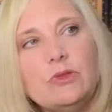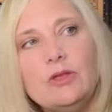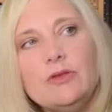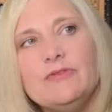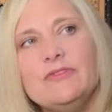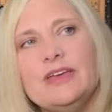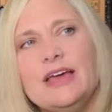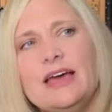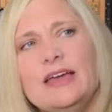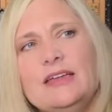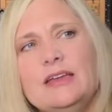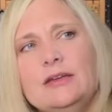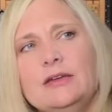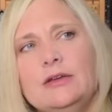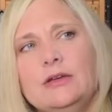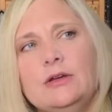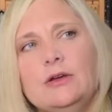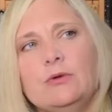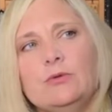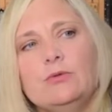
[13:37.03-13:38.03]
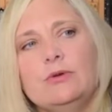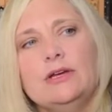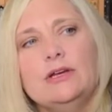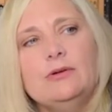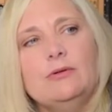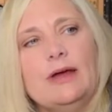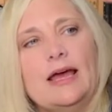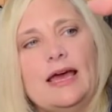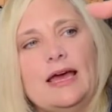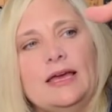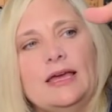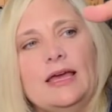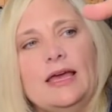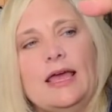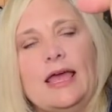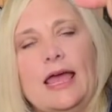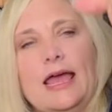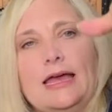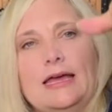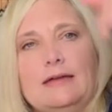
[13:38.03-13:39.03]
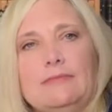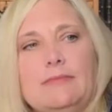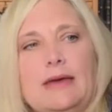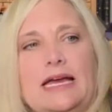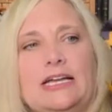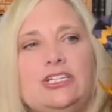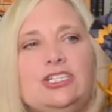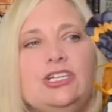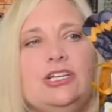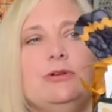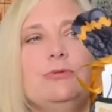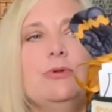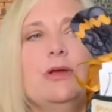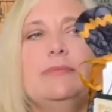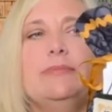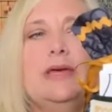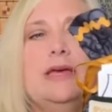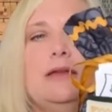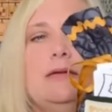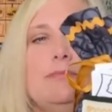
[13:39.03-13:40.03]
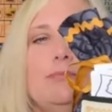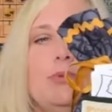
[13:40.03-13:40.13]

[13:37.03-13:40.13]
We got rickrack and matching ribbon,